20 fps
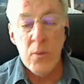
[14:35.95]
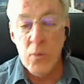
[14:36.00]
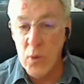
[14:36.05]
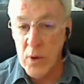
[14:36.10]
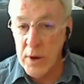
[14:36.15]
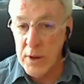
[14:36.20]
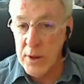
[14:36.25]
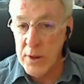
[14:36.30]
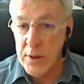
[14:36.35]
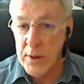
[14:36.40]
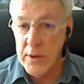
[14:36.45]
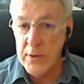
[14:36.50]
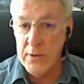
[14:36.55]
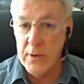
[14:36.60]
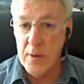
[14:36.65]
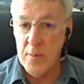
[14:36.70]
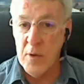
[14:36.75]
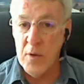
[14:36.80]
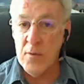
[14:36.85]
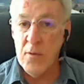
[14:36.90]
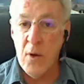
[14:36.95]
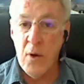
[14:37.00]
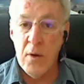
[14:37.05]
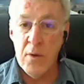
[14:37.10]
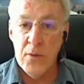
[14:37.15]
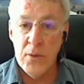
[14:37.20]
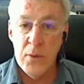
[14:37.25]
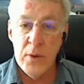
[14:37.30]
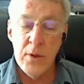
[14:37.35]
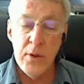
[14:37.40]
And one of the things I'm
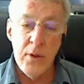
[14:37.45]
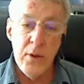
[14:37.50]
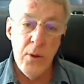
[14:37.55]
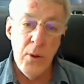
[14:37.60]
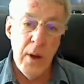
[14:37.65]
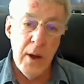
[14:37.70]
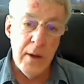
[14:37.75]
involved with, too,